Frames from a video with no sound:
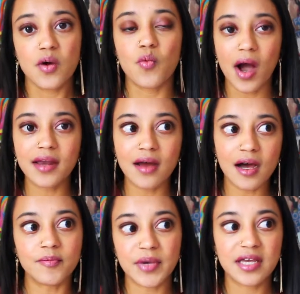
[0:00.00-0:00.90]
Why
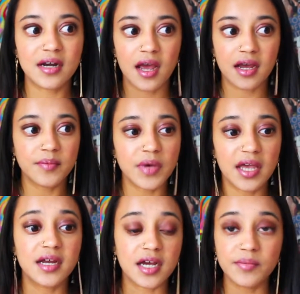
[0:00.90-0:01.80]
not be
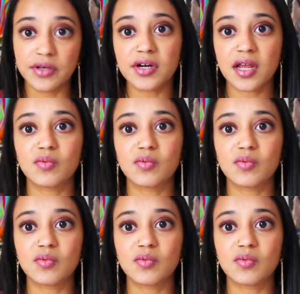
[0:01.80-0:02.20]
in a community